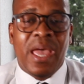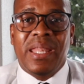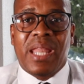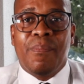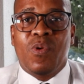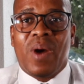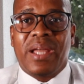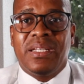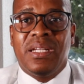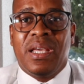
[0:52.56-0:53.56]
Number
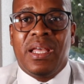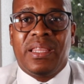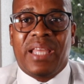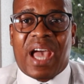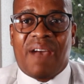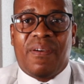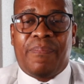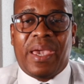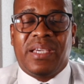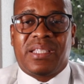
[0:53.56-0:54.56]
1, the cover
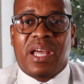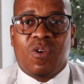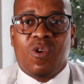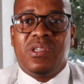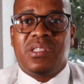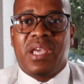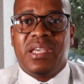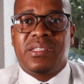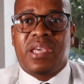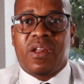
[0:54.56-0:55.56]
page that always
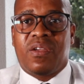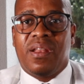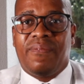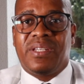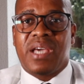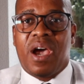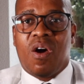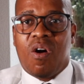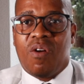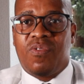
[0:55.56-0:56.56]
says Curricula Vitae
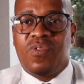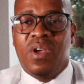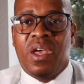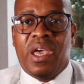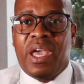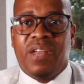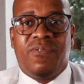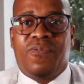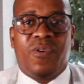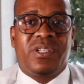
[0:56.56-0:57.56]
off in
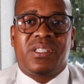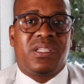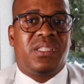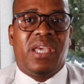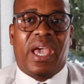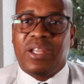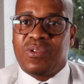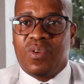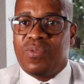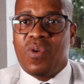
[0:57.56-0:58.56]
font 68
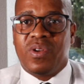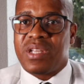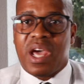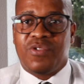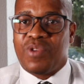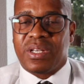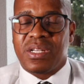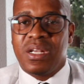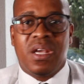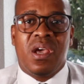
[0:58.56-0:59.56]
or font 100.
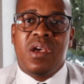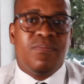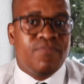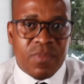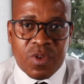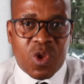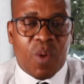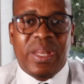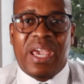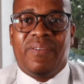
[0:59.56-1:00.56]

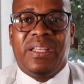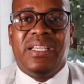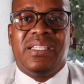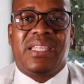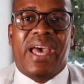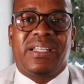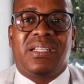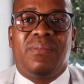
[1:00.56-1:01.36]
Nobody ever needs that.